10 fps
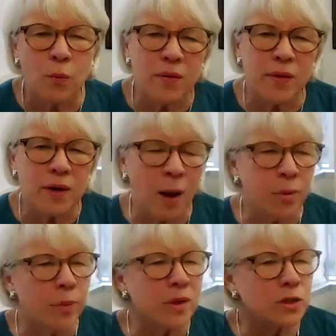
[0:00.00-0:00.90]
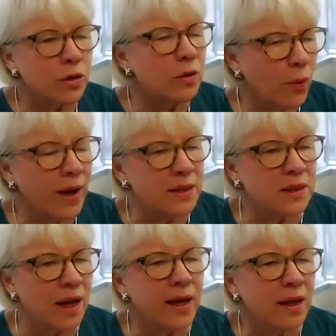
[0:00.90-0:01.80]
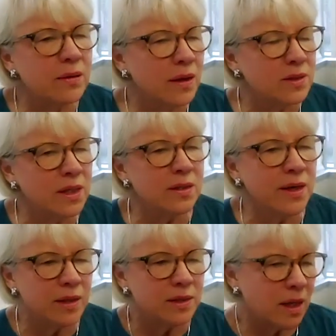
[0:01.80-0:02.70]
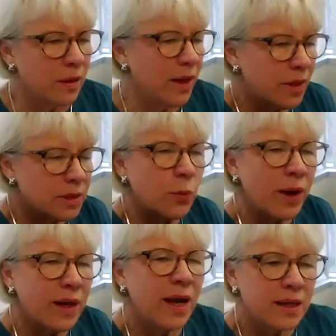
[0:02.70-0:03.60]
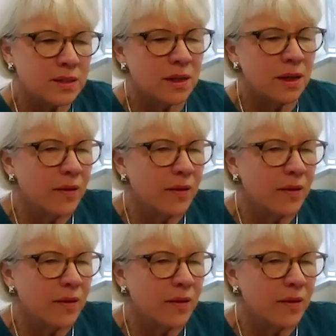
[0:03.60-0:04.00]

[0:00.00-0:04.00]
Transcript: Well, they're comparable in certain ways. And I could sit down and say, in this way, yes.